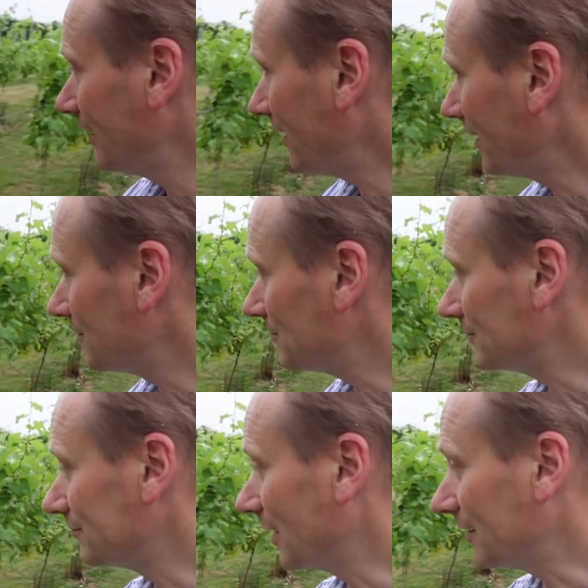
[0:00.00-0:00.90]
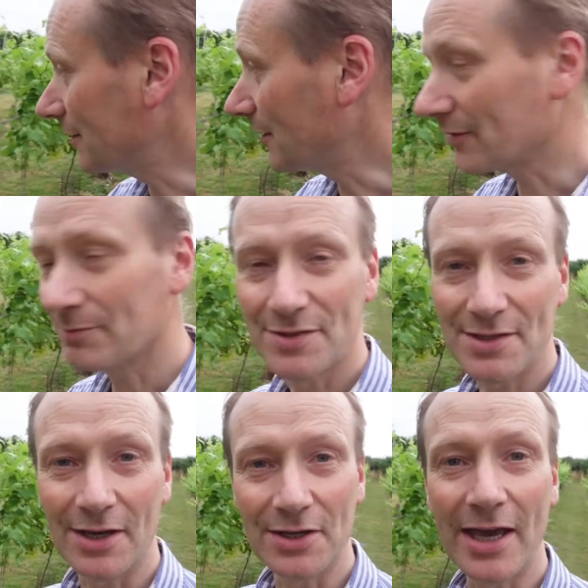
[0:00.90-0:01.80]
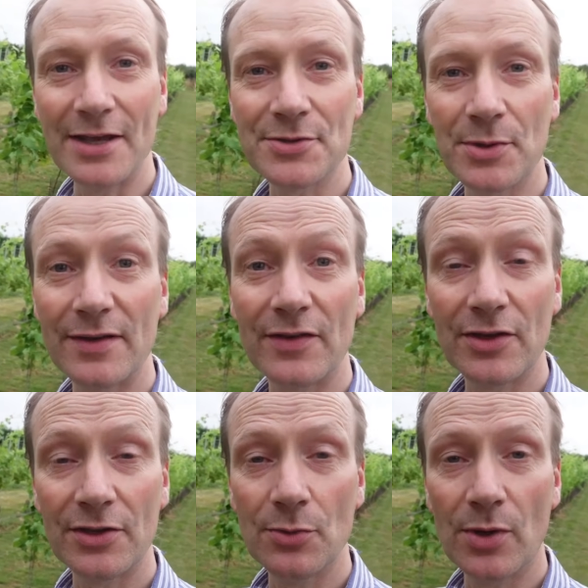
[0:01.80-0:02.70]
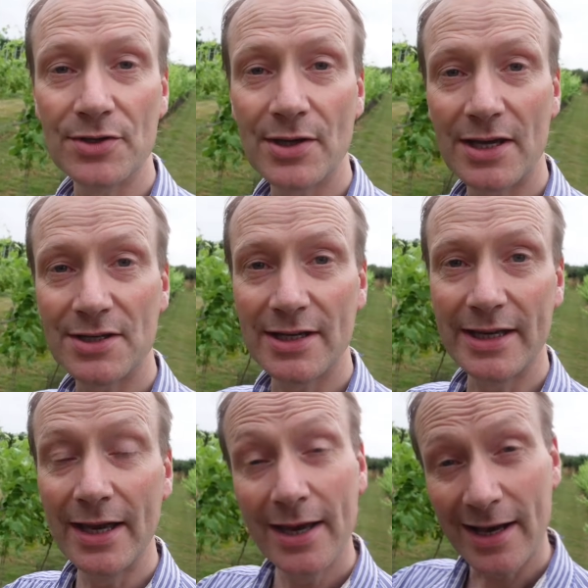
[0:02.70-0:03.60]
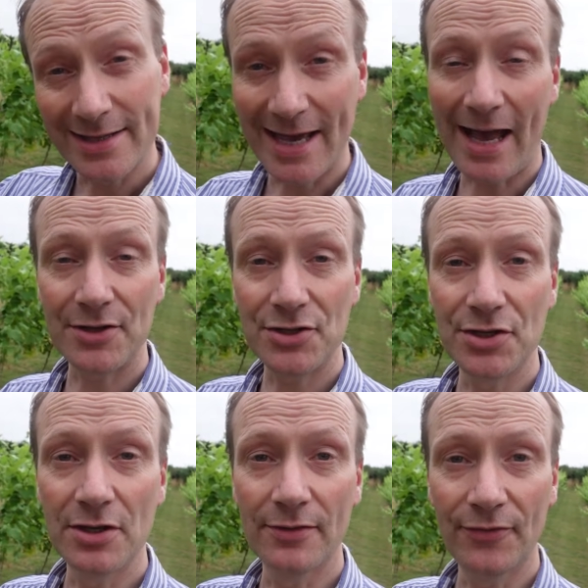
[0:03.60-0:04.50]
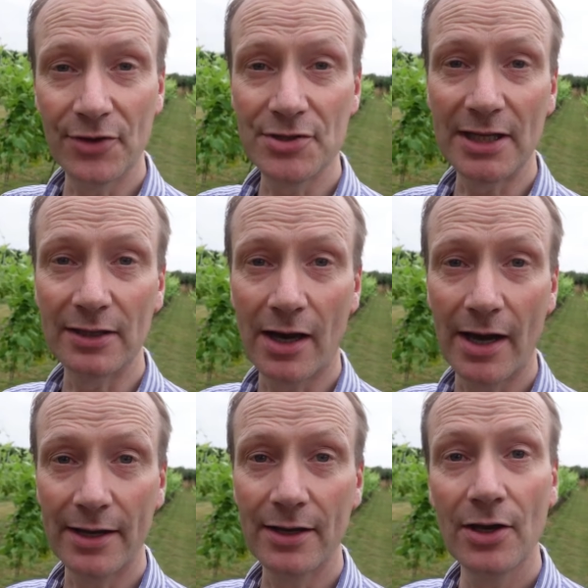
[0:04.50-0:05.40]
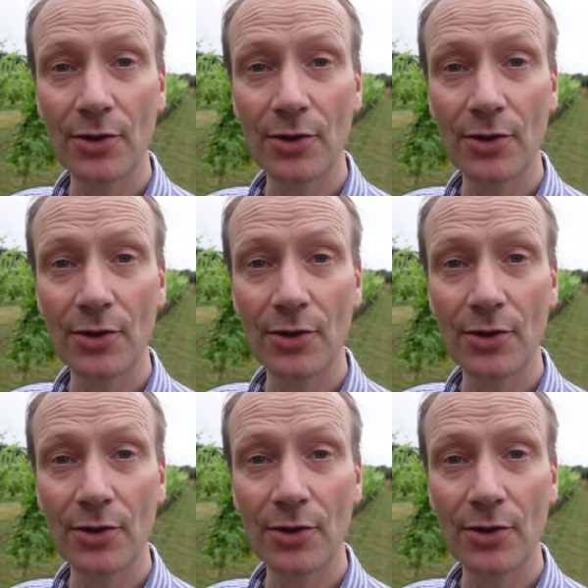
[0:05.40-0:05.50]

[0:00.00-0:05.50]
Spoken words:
I don't know, other side canes or whatever that you want to actually attach to the fruiting line